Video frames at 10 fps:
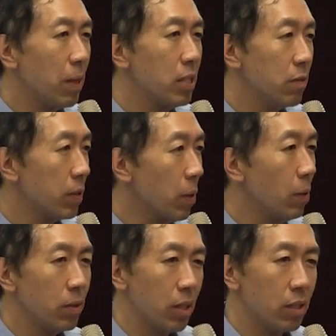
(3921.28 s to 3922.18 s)
better for
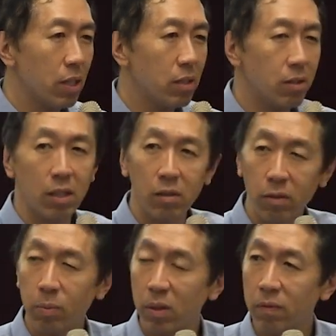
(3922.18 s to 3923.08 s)
coding than, than
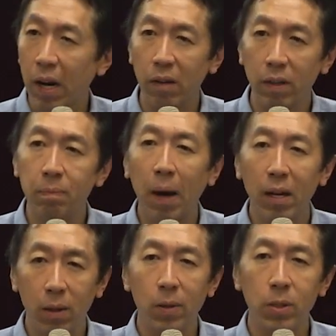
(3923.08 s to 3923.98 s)
3.5, and
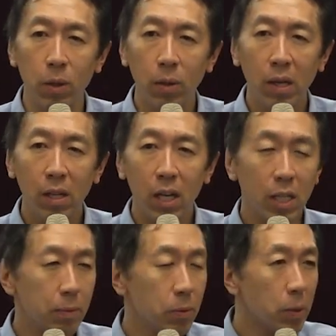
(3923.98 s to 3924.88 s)
Bard also
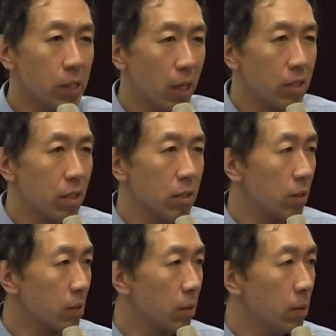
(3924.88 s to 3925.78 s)
has been doing nice things
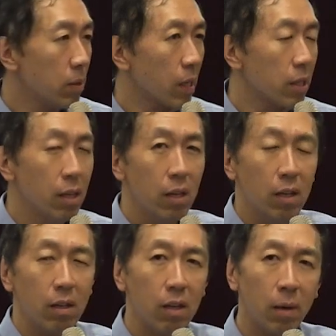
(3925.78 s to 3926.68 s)
on coding.
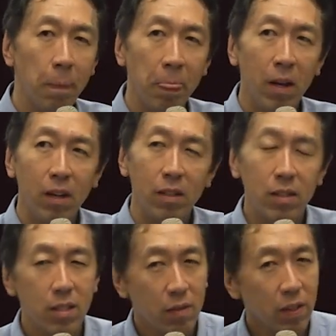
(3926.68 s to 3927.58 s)
Um,
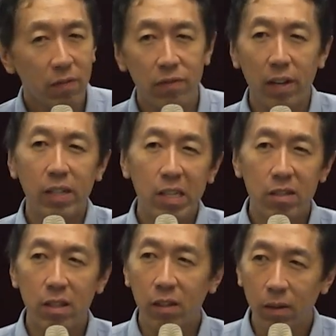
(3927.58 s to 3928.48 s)
there's something very
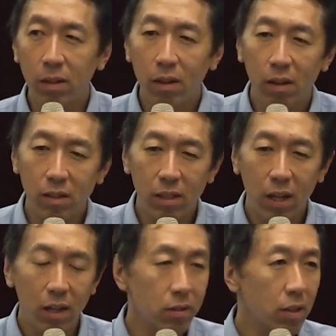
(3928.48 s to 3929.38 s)
interesting going on in
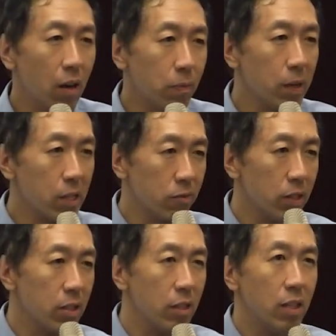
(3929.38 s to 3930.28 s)
how software is
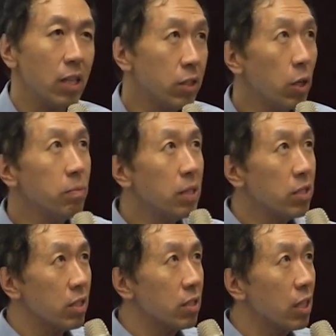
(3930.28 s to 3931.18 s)
written, and I don't
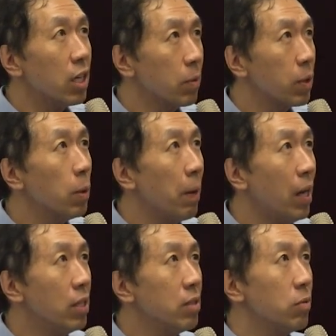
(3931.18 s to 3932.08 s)
mean just GitHub
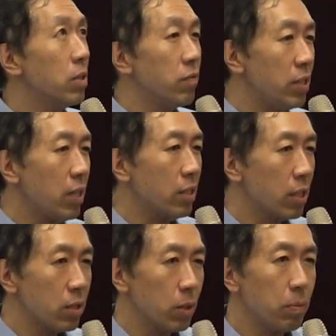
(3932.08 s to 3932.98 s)
Copilot, which is
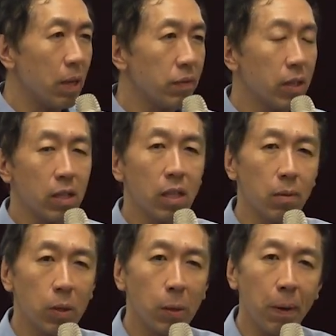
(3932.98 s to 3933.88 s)
fantastic too, but I think
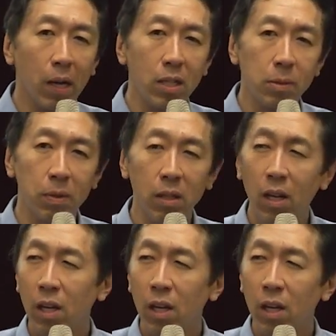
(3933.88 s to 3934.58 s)
GitHub Copilot has been